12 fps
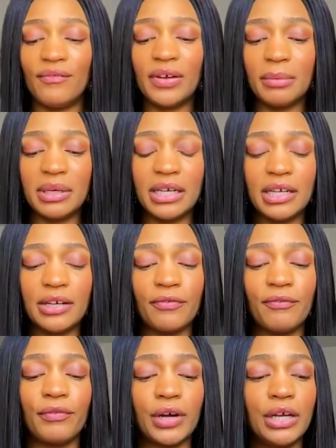feminine
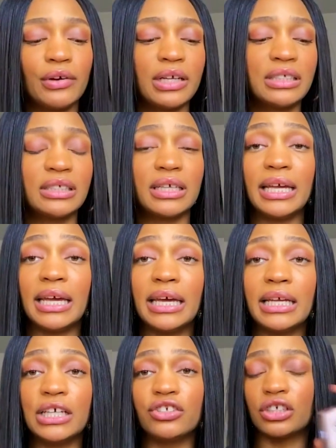fragrance
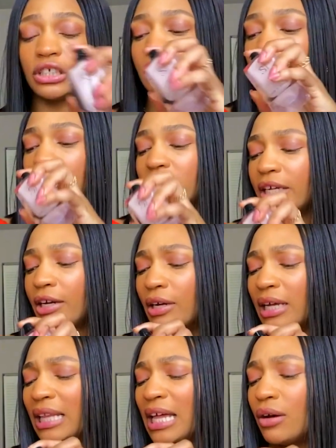and it just smells like a
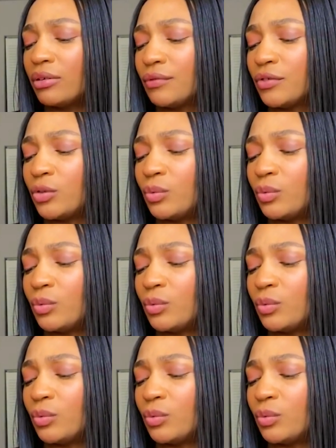cloud of